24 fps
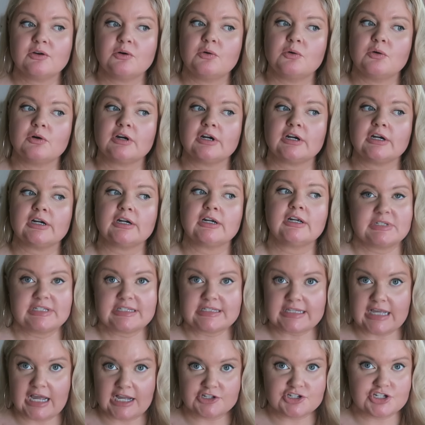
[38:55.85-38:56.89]
or
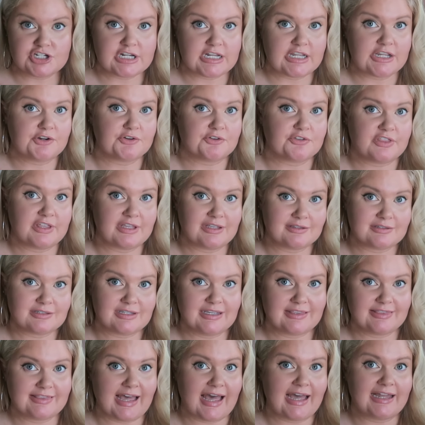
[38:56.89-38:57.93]
misogyny or things
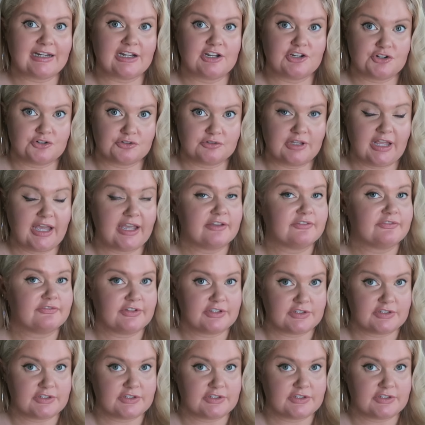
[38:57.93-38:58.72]
like that in your life,